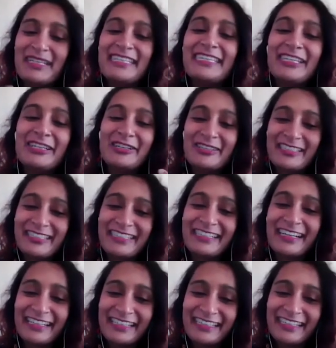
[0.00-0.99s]

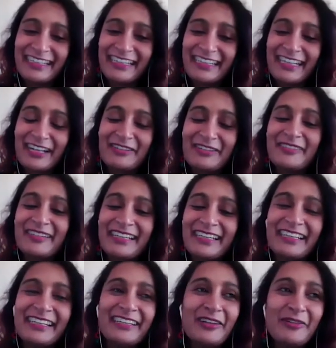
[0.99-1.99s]
deconstructed in that
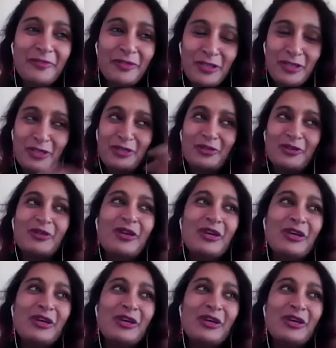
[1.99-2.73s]
way, in which you